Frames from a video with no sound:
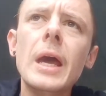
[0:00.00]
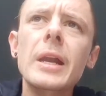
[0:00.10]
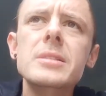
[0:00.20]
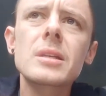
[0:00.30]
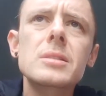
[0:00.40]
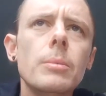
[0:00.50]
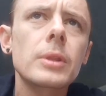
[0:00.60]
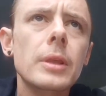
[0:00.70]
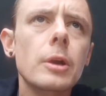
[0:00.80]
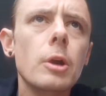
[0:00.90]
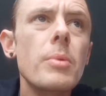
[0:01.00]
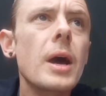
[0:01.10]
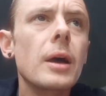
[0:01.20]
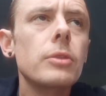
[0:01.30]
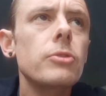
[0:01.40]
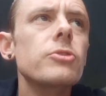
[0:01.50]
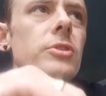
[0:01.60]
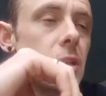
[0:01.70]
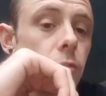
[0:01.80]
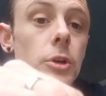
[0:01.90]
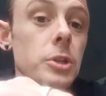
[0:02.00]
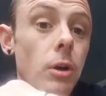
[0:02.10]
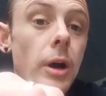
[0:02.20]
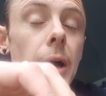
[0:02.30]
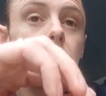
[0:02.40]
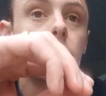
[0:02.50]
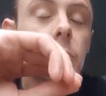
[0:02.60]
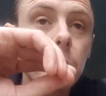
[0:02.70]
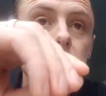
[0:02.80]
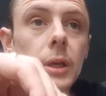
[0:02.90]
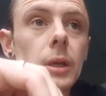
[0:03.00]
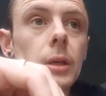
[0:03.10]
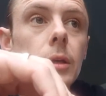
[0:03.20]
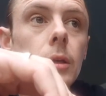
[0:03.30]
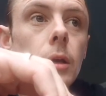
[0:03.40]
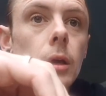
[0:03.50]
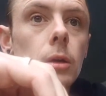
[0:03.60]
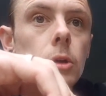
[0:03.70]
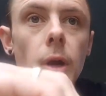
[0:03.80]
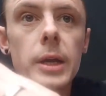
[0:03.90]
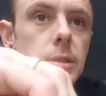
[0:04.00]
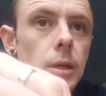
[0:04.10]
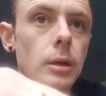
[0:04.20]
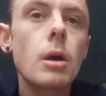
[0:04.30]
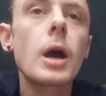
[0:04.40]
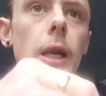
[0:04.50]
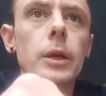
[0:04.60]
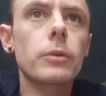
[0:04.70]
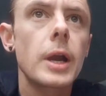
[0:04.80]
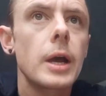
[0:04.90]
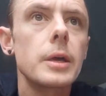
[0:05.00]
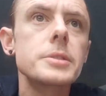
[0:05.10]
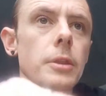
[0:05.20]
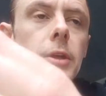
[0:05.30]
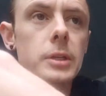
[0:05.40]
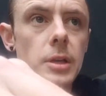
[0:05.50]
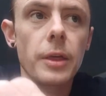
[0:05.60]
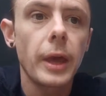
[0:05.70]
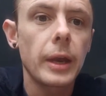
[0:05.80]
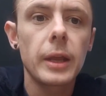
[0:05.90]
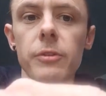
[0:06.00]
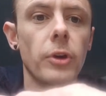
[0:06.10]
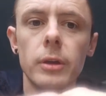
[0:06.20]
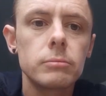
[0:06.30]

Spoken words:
And I said something there about there's never a time to be crazy and highly aroused and things like that, ever.